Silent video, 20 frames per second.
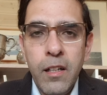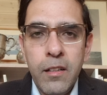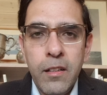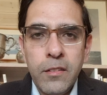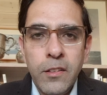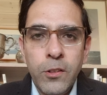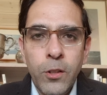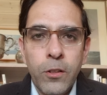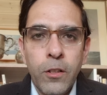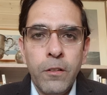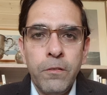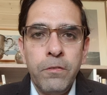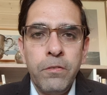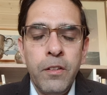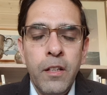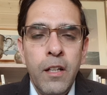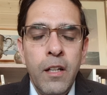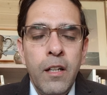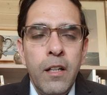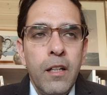sort of
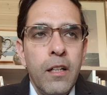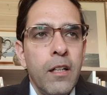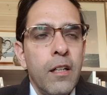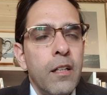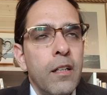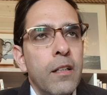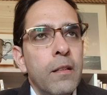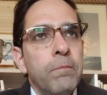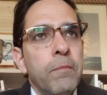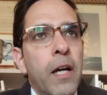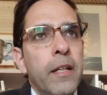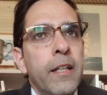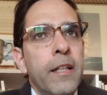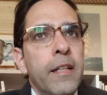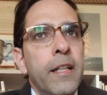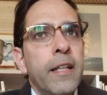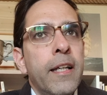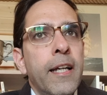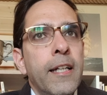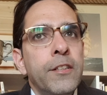an
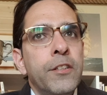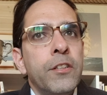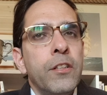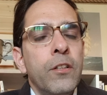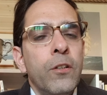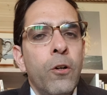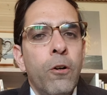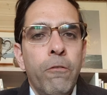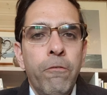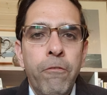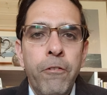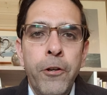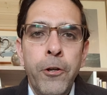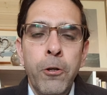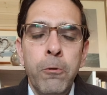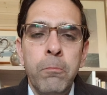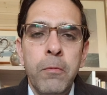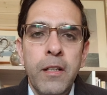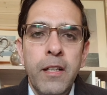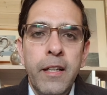indication of
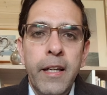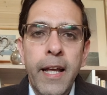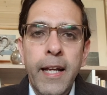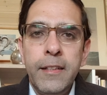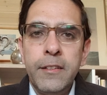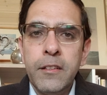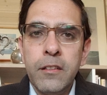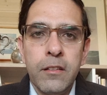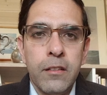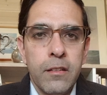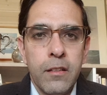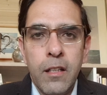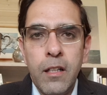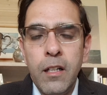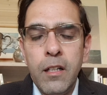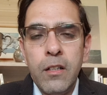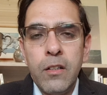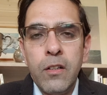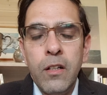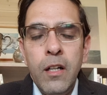human nature,
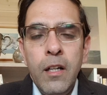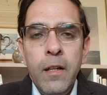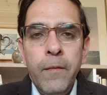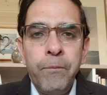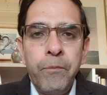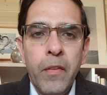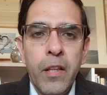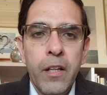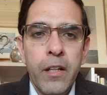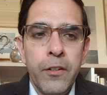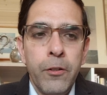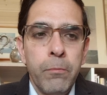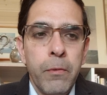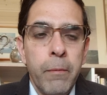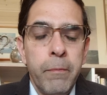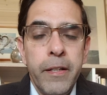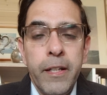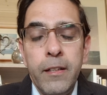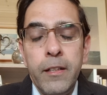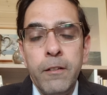how you may
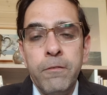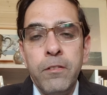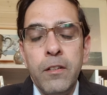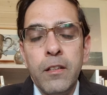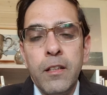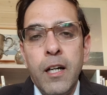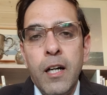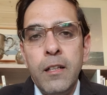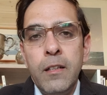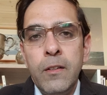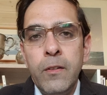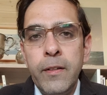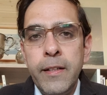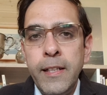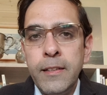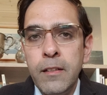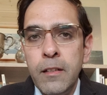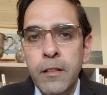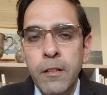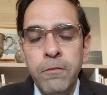be in different
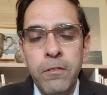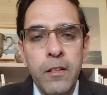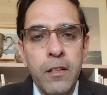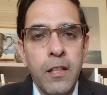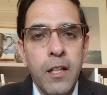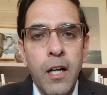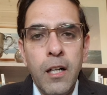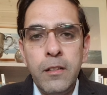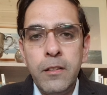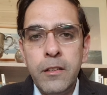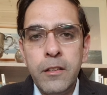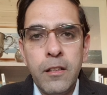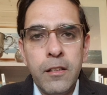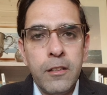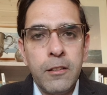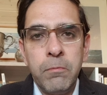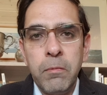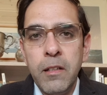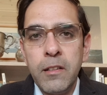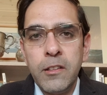countries and different
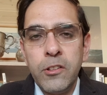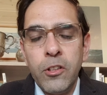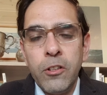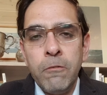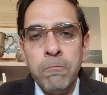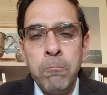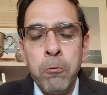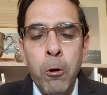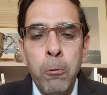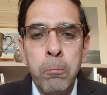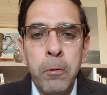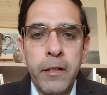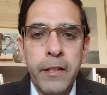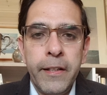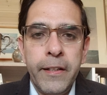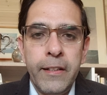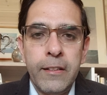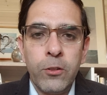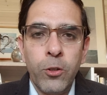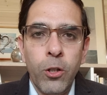cultures, but sort of
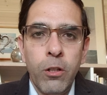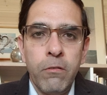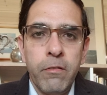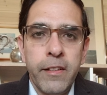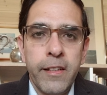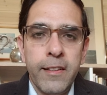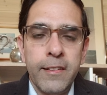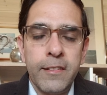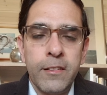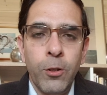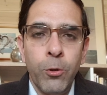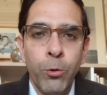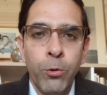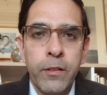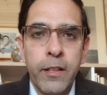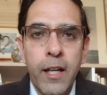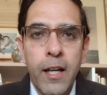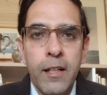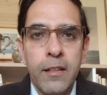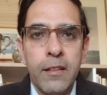property is always
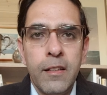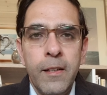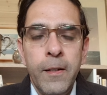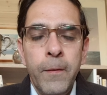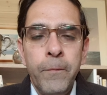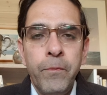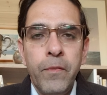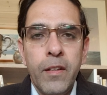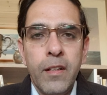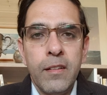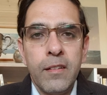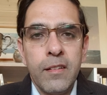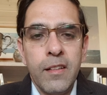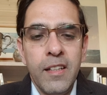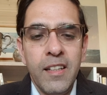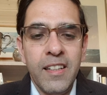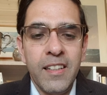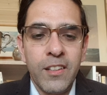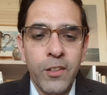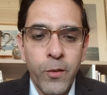looked at
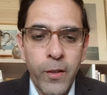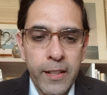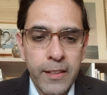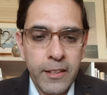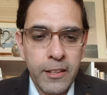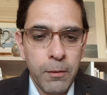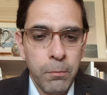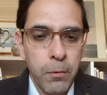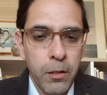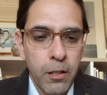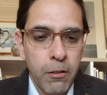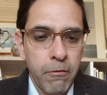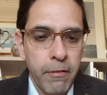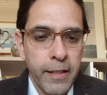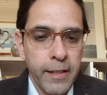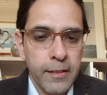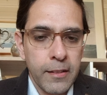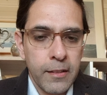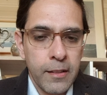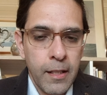in quite similar
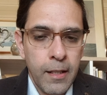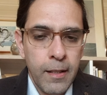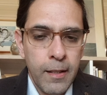ways.